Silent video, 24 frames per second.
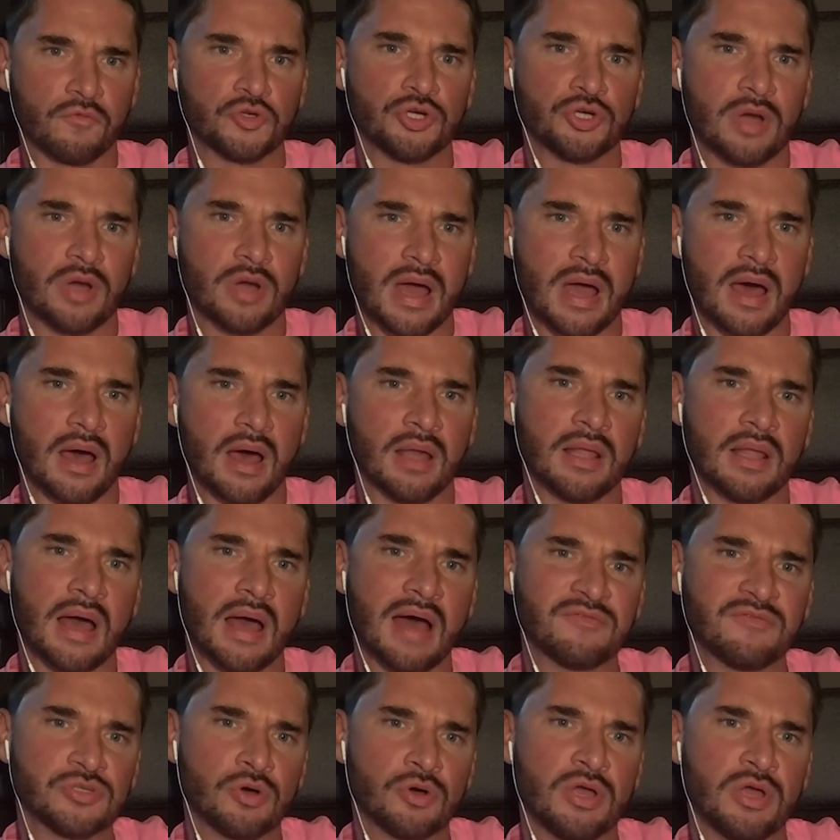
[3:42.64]
sure. I,
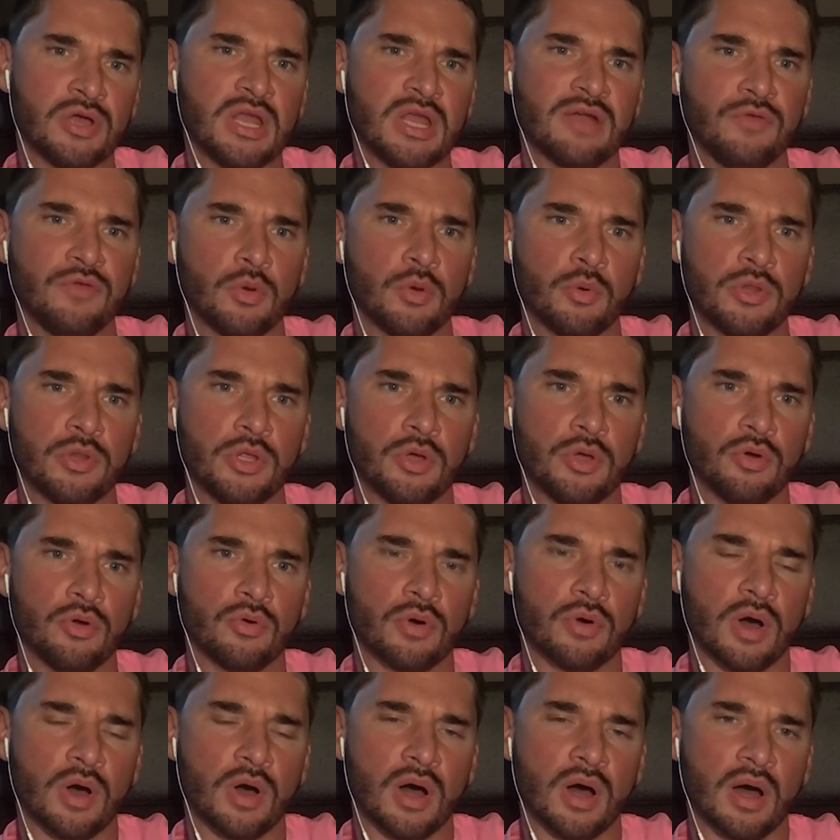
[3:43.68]
I, I saw an interview with
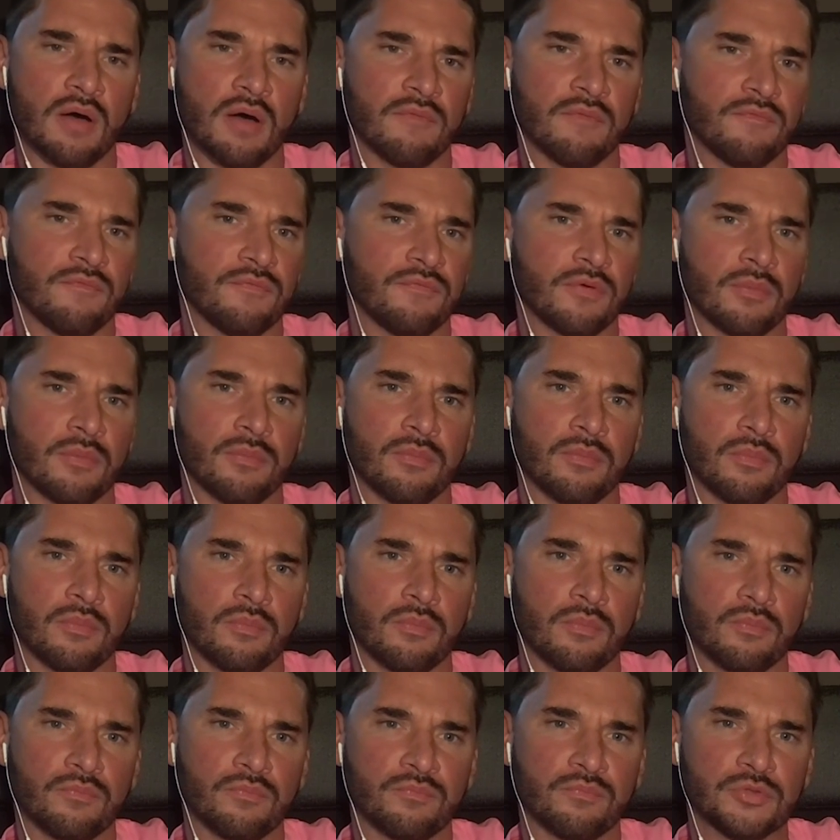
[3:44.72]
you uh, from
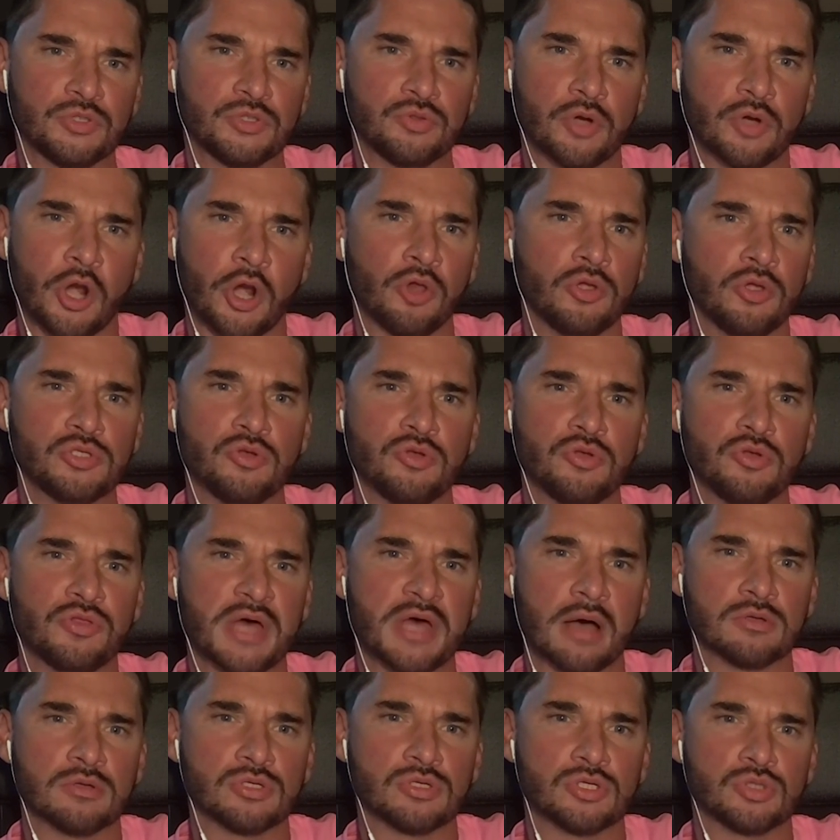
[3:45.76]
early
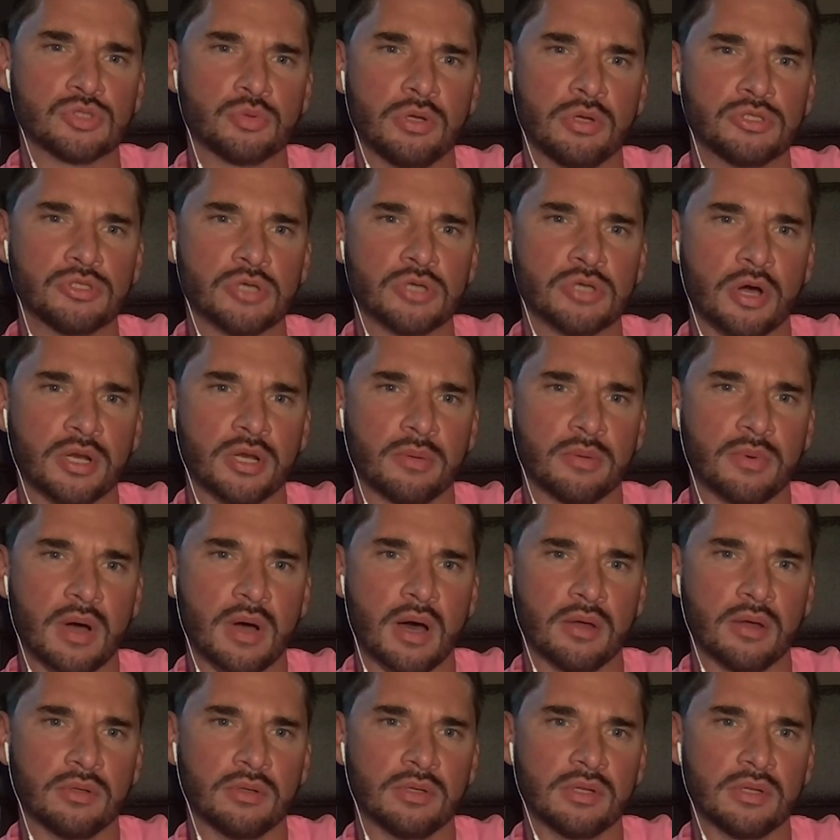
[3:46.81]
2000s where you're talking
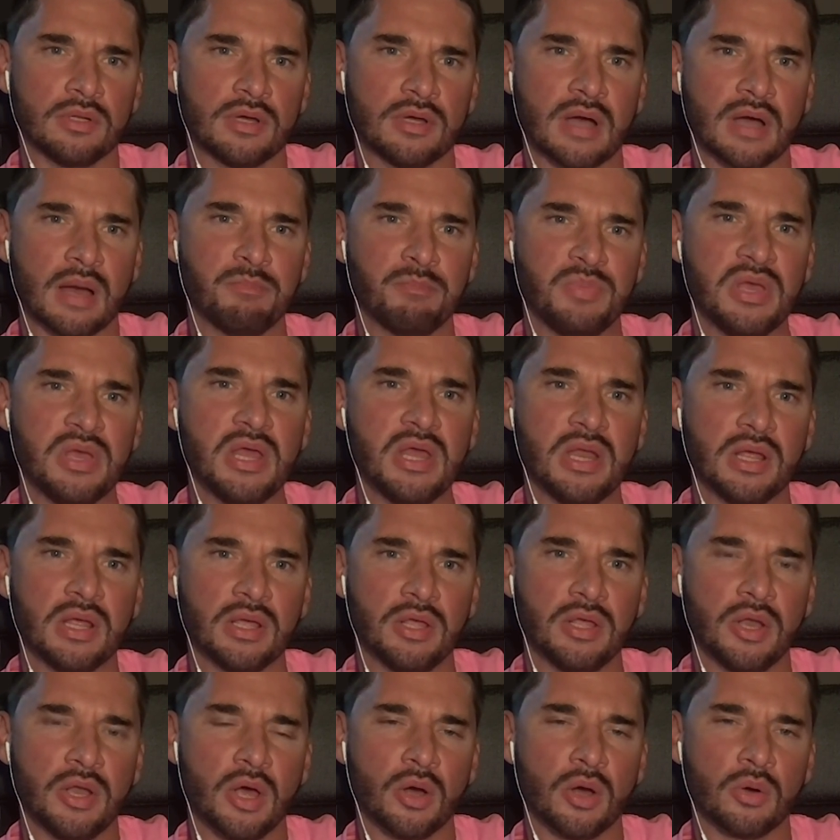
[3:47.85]
about competing,
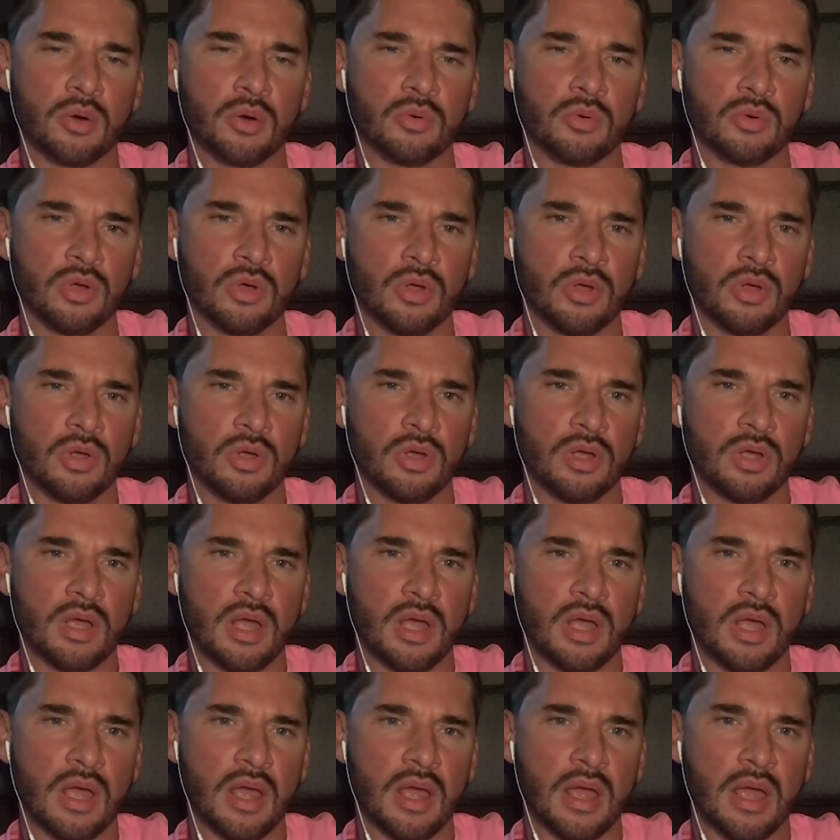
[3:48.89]
you know,
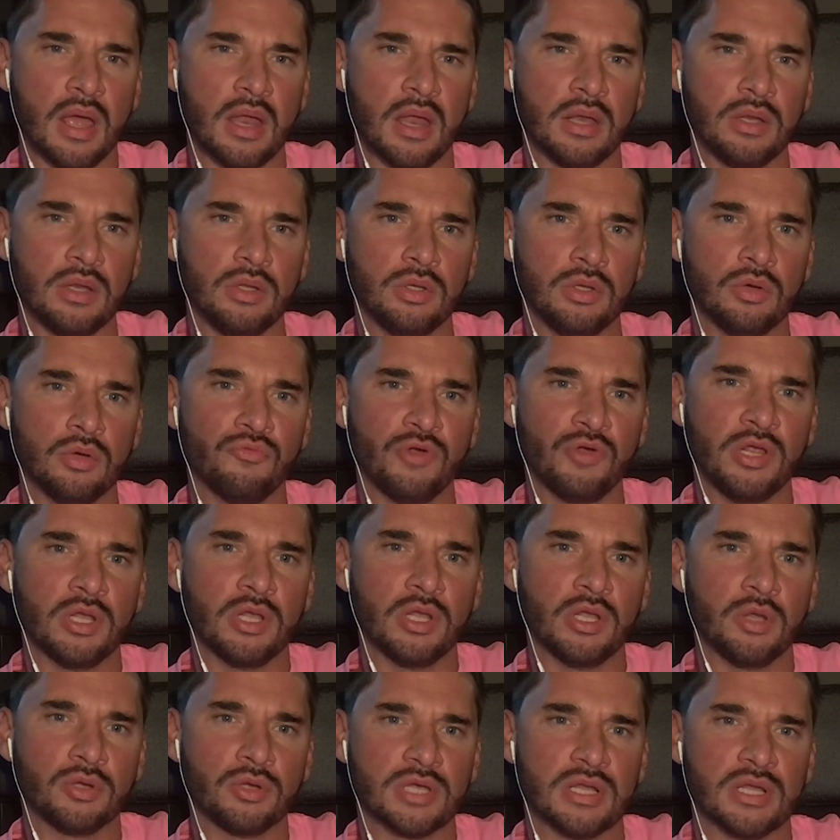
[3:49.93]
and you really
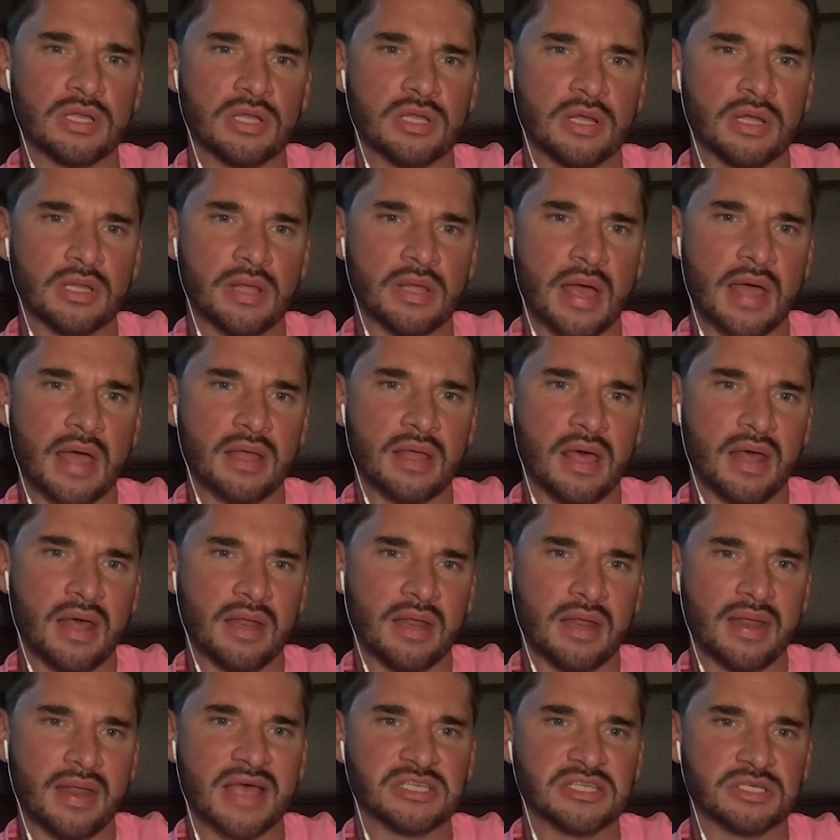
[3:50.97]
looked at, at, at
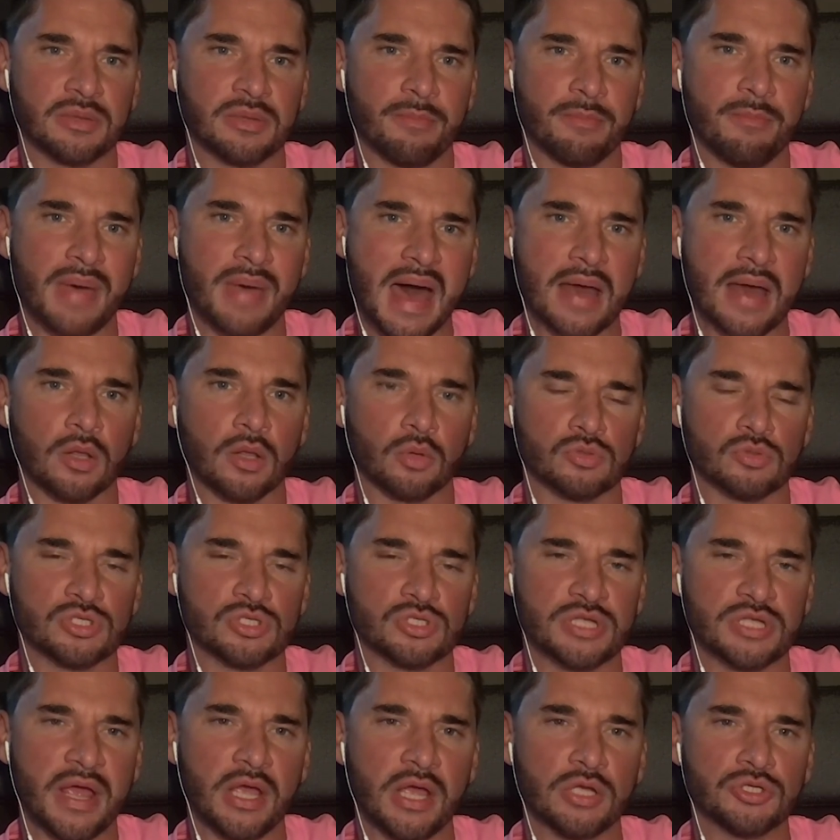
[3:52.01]
it as a battle on
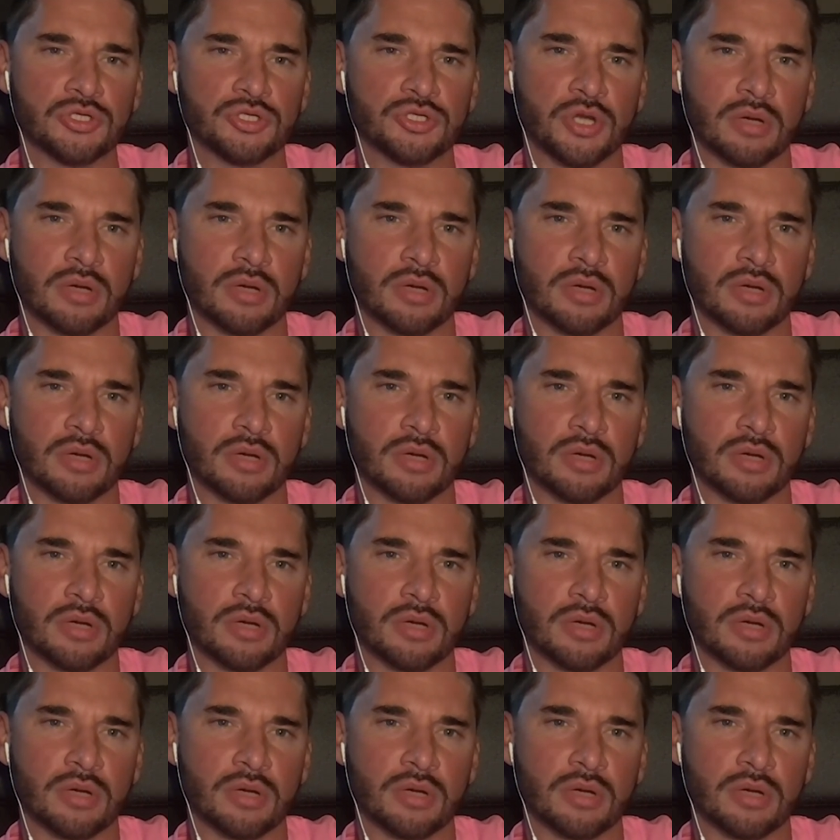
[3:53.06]
stage.